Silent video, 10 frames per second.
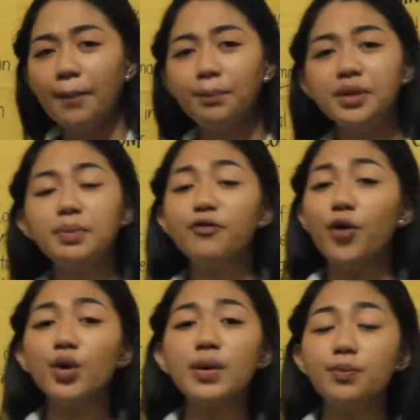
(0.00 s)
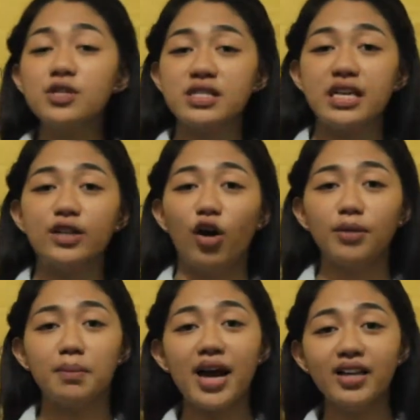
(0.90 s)
But before we proceed
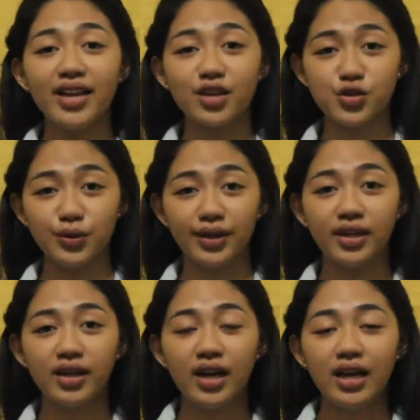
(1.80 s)
on my lecture,